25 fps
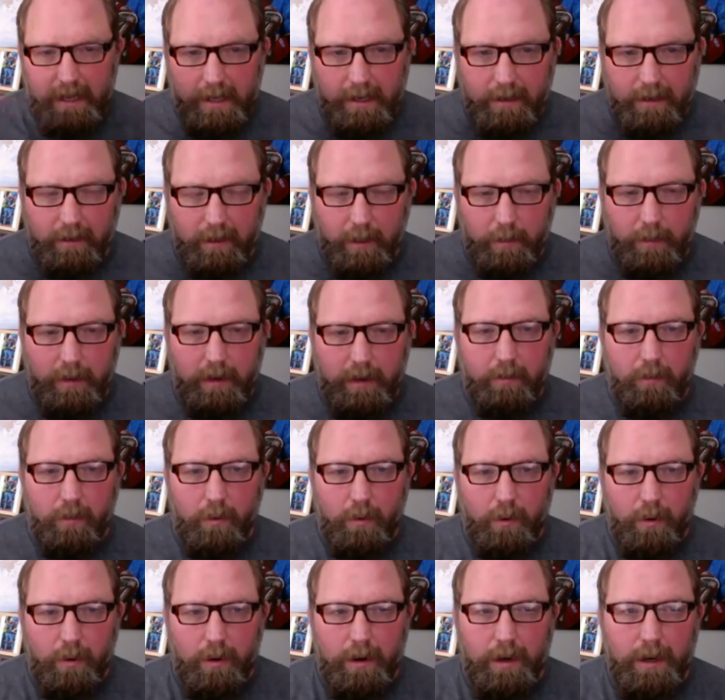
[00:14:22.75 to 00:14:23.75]
get a little bit
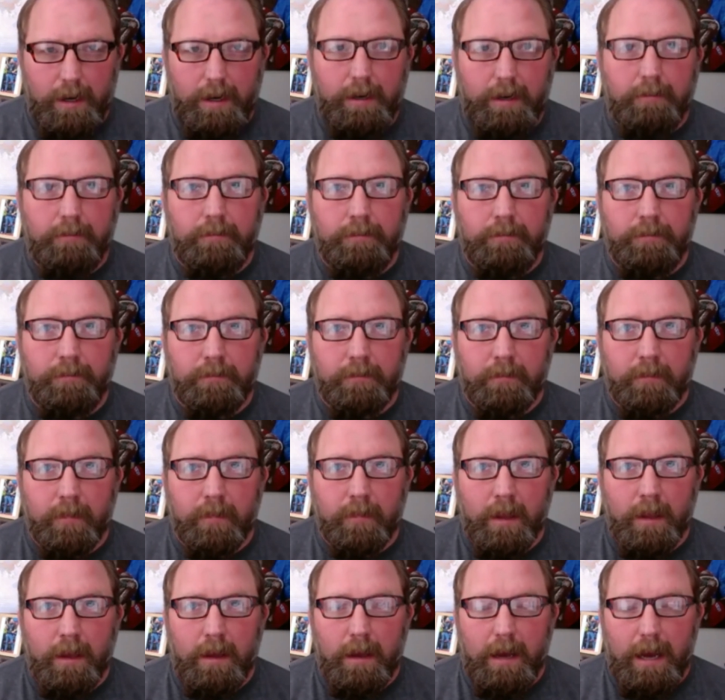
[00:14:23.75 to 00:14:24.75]
more,
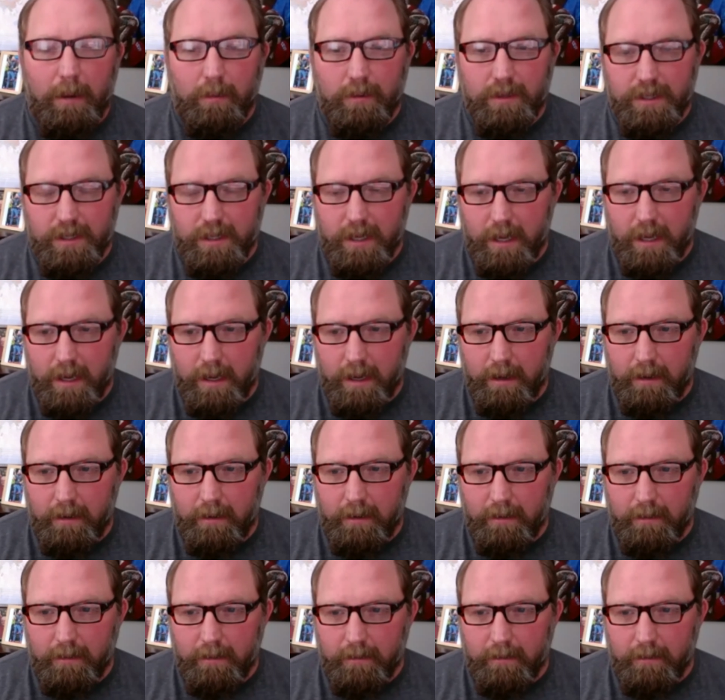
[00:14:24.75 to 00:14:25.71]
I would say,